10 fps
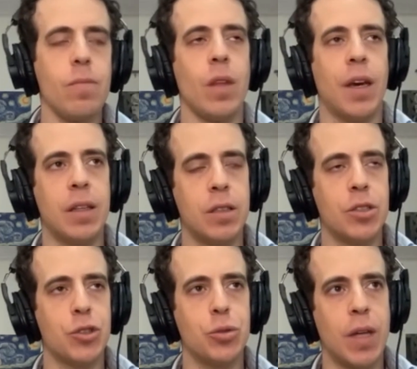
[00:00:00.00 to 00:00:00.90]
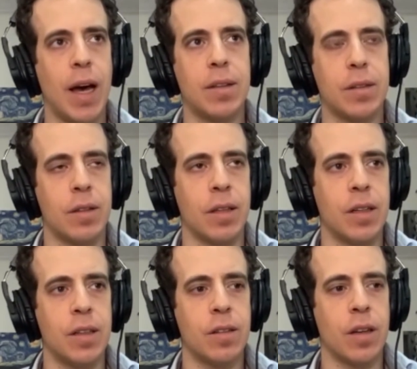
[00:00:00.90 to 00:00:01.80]
In addition to that, there
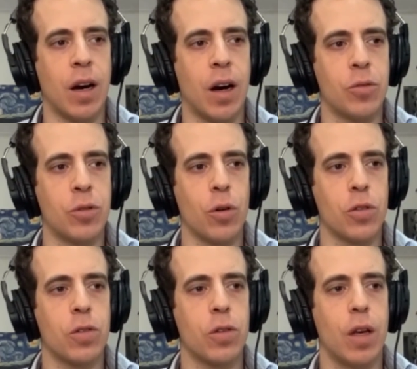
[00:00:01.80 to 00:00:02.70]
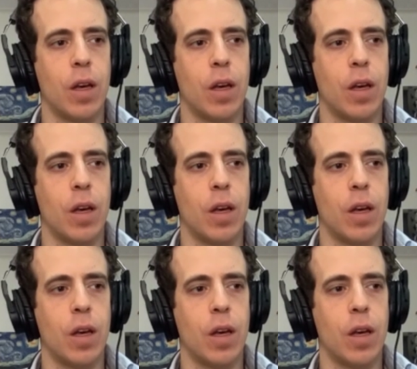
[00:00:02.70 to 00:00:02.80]
is, of course,